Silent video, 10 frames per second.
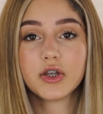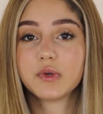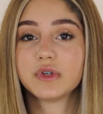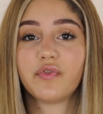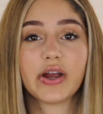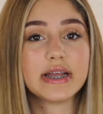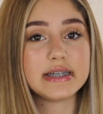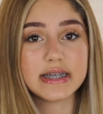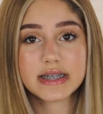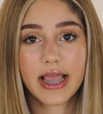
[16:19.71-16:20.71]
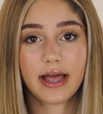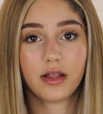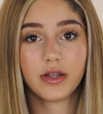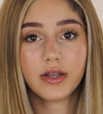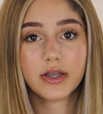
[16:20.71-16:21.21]
she was very
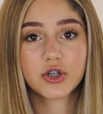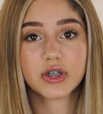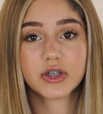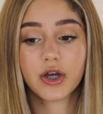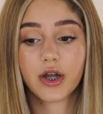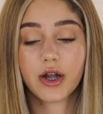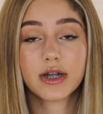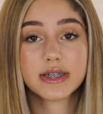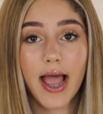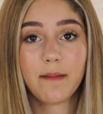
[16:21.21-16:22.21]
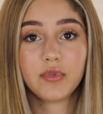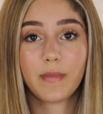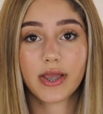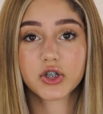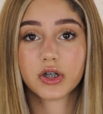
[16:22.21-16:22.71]
detailed. She took her time to
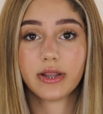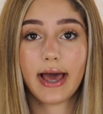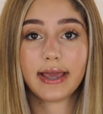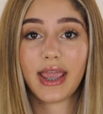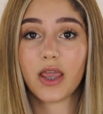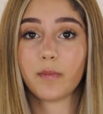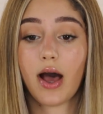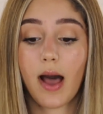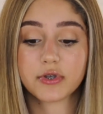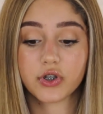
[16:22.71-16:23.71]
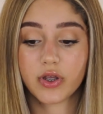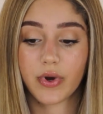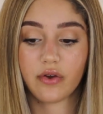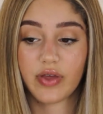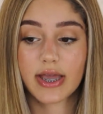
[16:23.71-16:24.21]
make sure that it came out absolutely
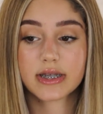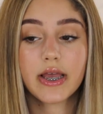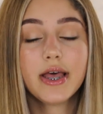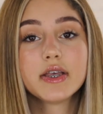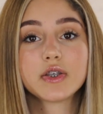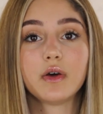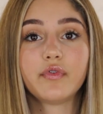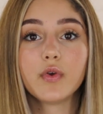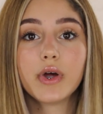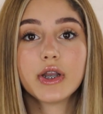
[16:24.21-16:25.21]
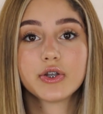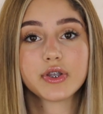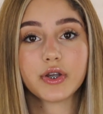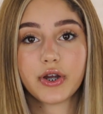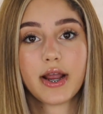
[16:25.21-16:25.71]
perfect. So if you want to do
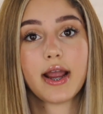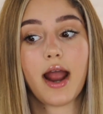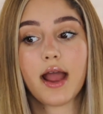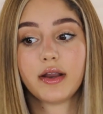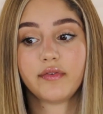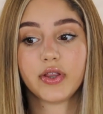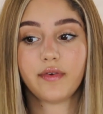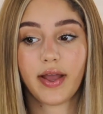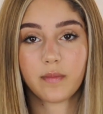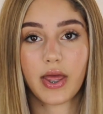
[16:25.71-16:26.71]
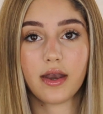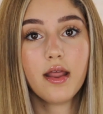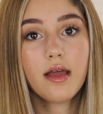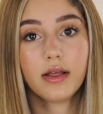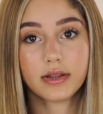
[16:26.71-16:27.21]
something to your hair, I definitely recommend
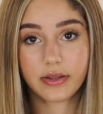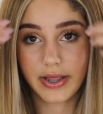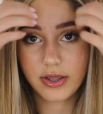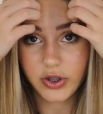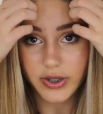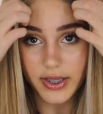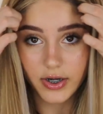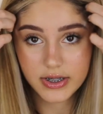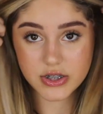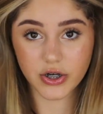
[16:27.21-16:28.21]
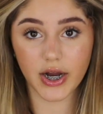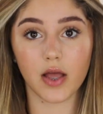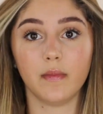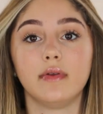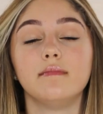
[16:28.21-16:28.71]
like looking at her
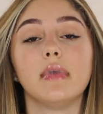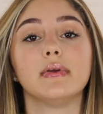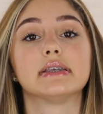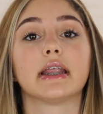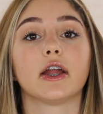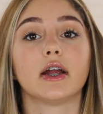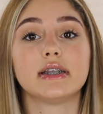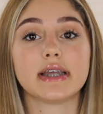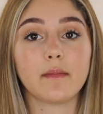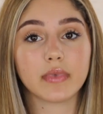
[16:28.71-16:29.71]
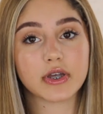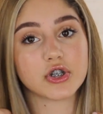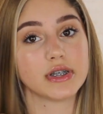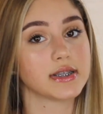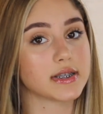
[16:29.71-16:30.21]
Instagram and maybe sending her a DM, because
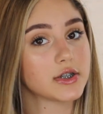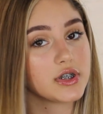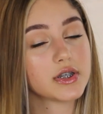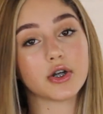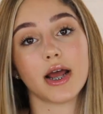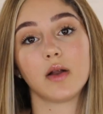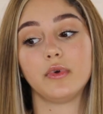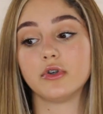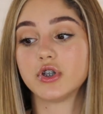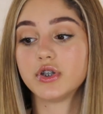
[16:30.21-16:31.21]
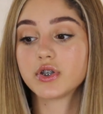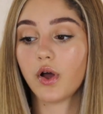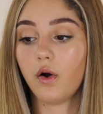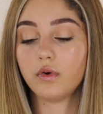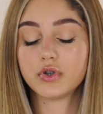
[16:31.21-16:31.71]
she's incredible. She's
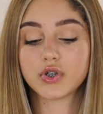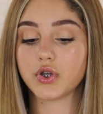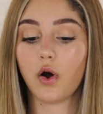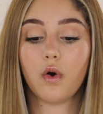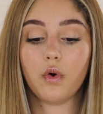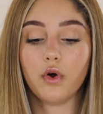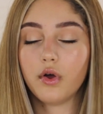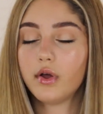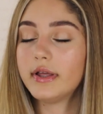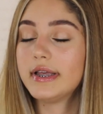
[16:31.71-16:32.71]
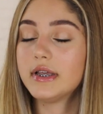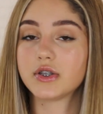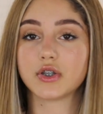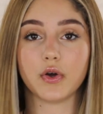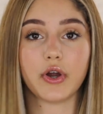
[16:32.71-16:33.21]

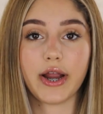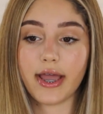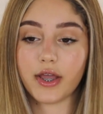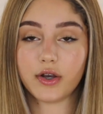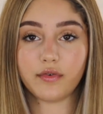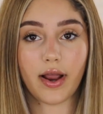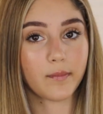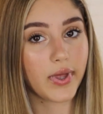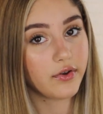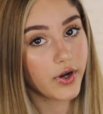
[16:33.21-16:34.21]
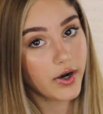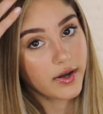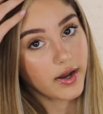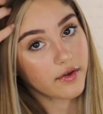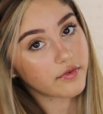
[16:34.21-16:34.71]
so great. I couldn't recommend her
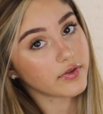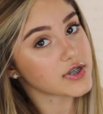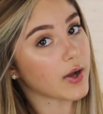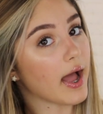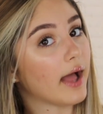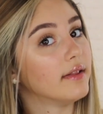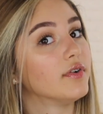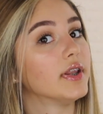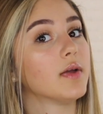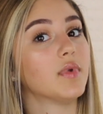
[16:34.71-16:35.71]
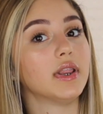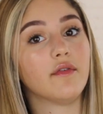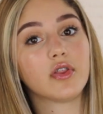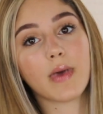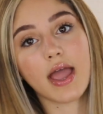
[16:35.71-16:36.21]
enough. So I really am in
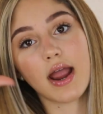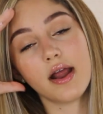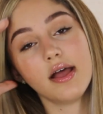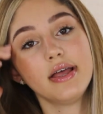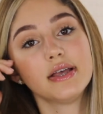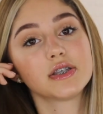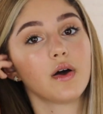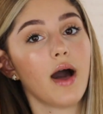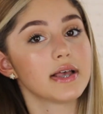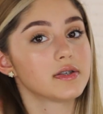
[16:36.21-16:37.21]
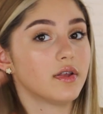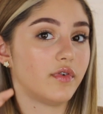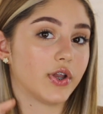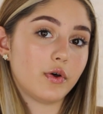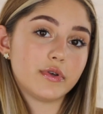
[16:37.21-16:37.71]
love with my hair. So as the
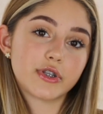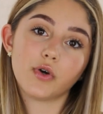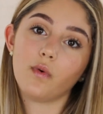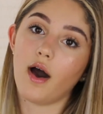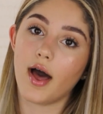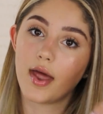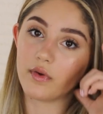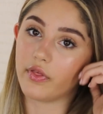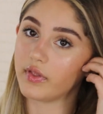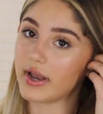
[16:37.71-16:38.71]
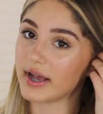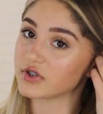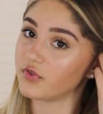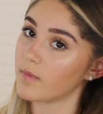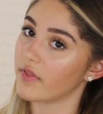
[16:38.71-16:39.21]
videos go on, within the
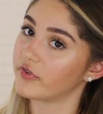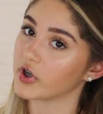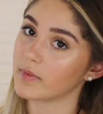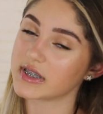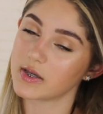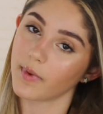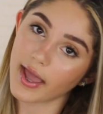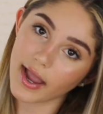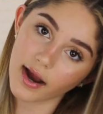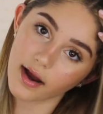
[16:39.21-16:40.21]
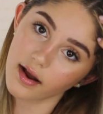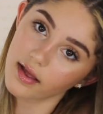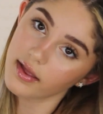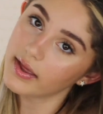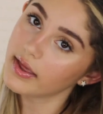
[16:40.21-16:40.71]
next few months, you're going to be seeing my hair
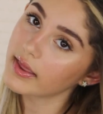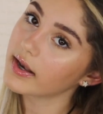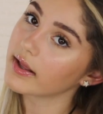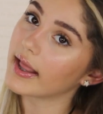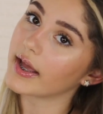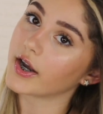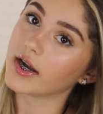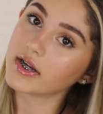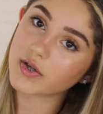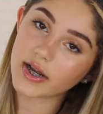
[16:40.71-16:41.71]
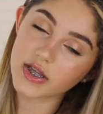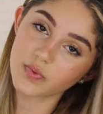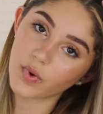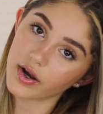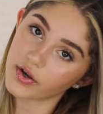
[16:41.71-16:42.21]
getting lighter. So I
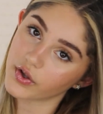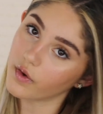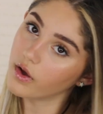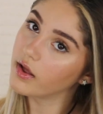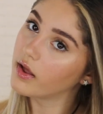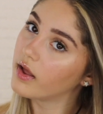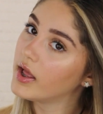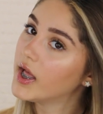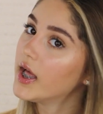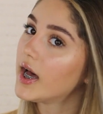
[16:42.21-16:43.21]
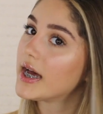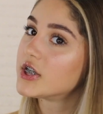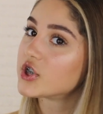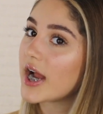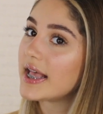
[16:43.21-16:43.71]
just wanted to
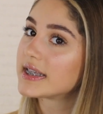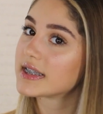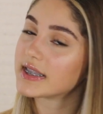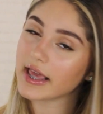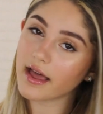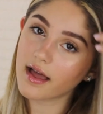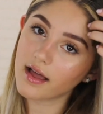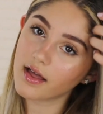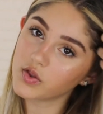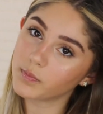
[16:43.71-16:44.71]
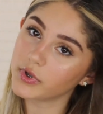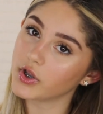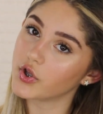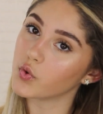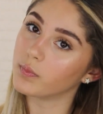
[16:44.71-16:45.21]
address the
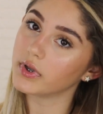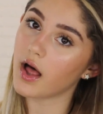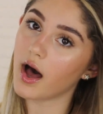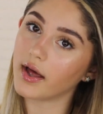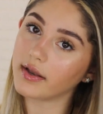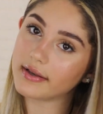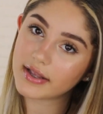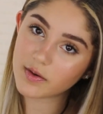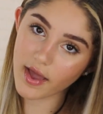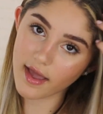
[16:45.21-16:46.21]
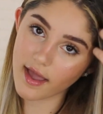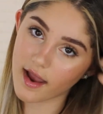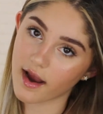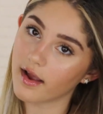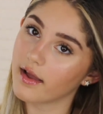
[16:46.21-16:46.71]
new blonde in my
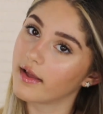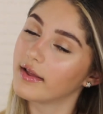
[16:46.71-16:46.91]
hair.